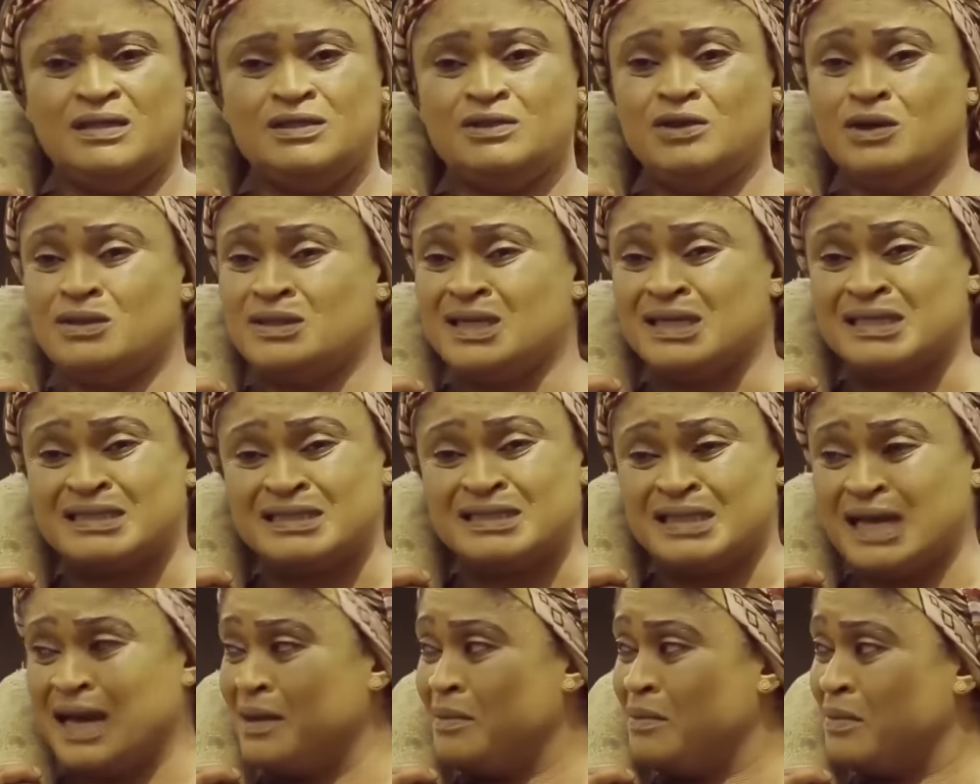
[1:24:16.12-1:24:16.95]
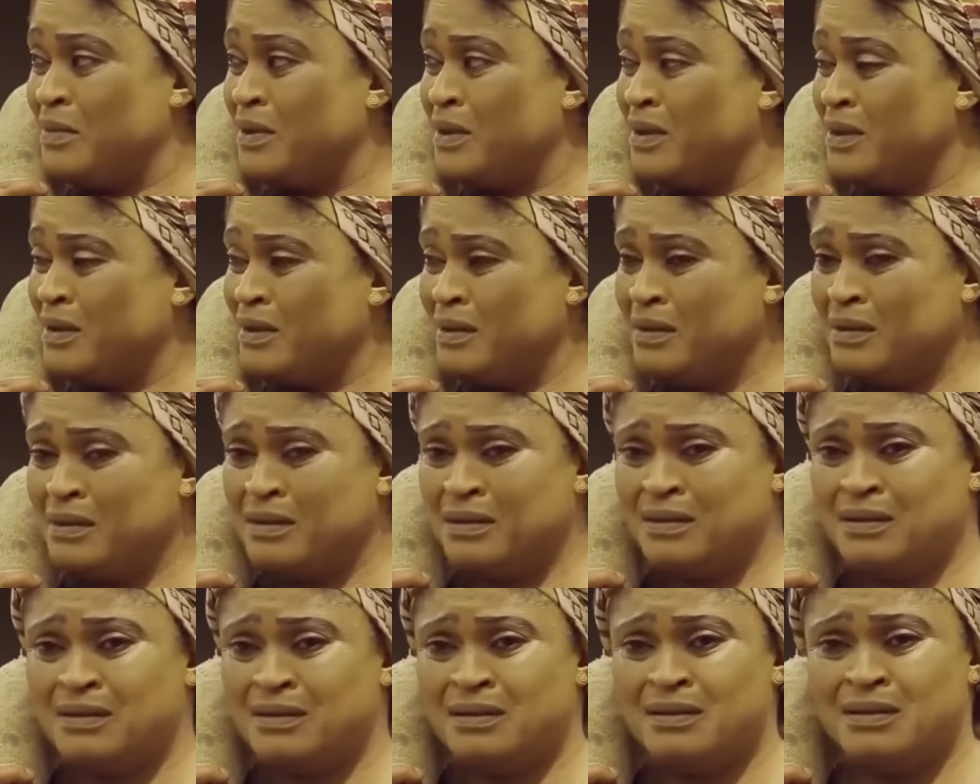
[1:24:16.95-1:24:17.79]
It's not his time.
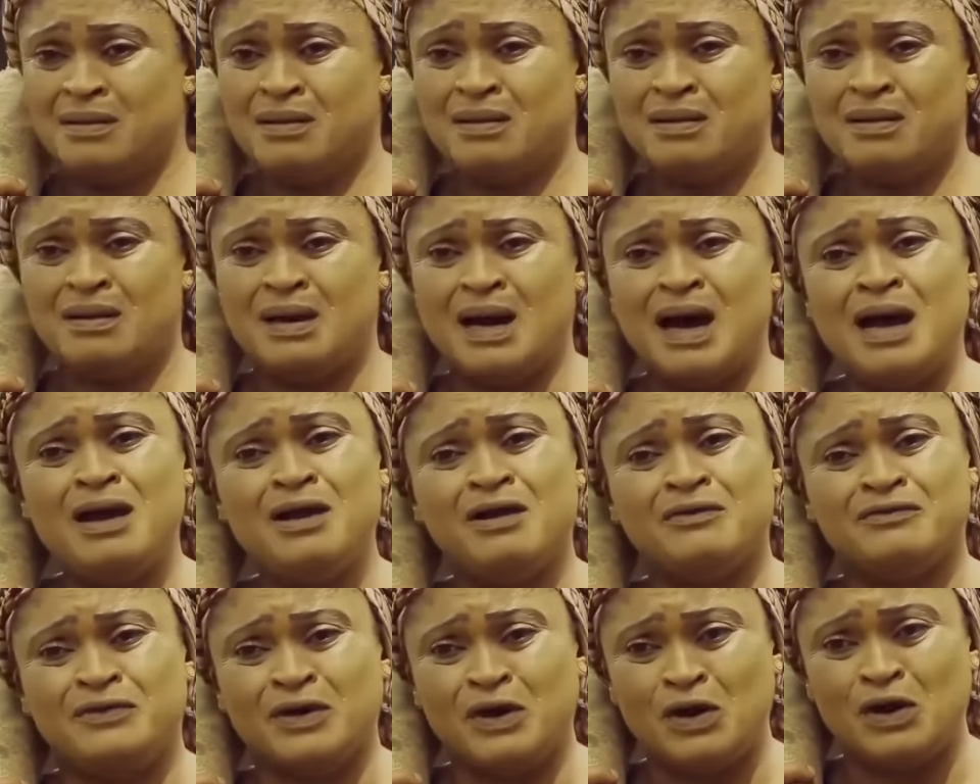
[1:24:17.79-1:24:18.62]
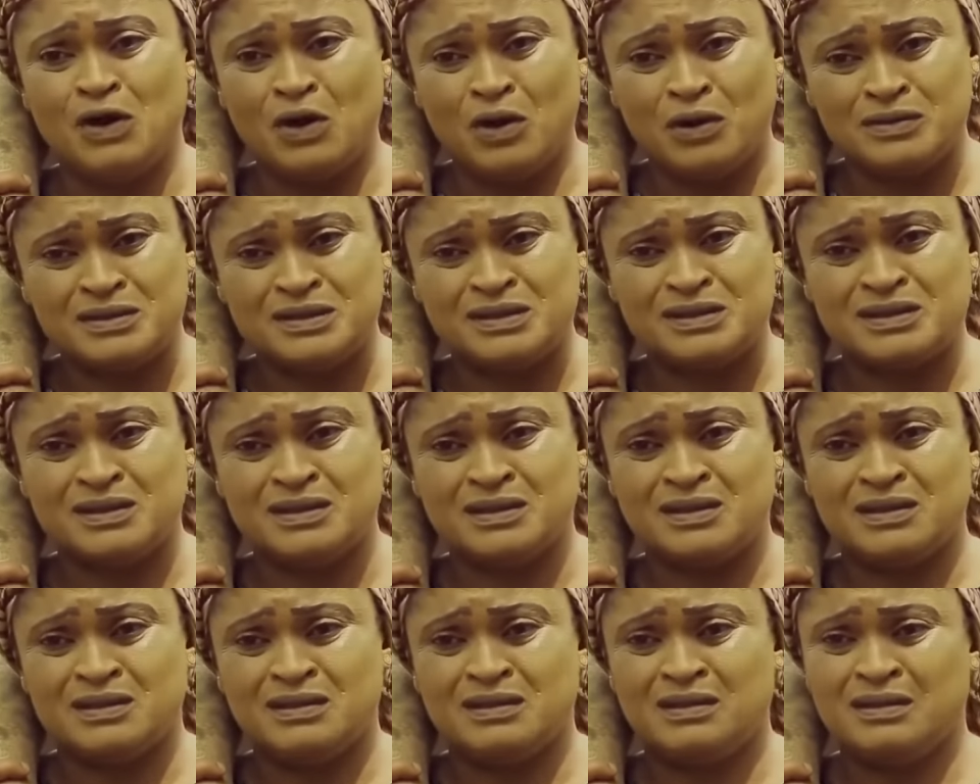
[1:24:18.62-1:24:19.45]
I have the
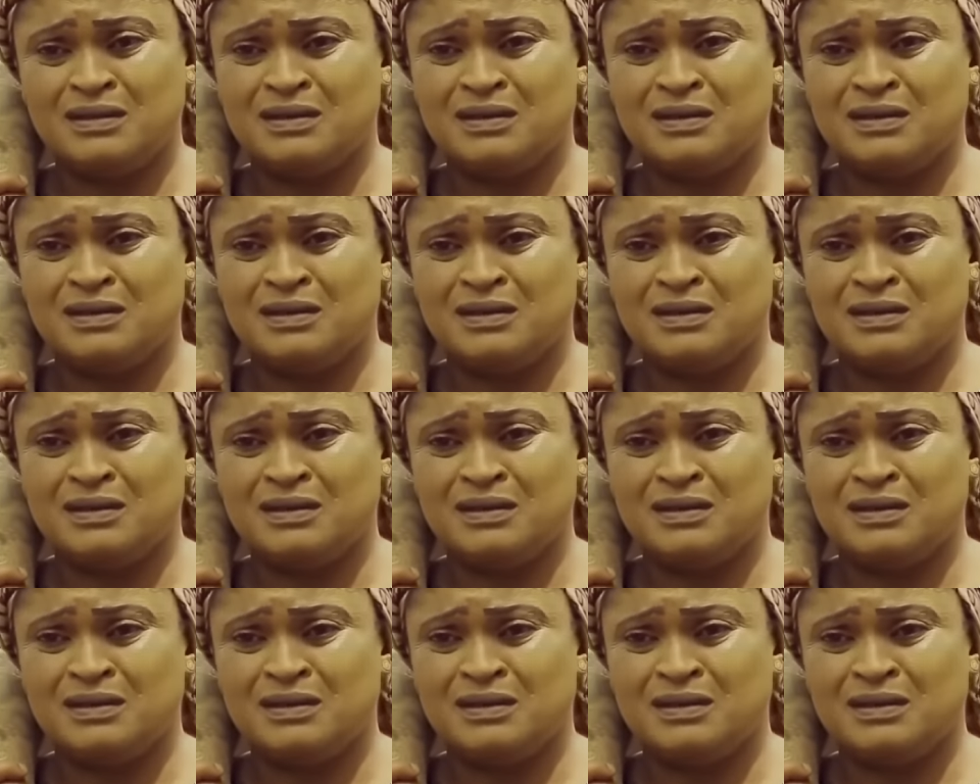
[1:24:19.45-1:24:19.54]
gods.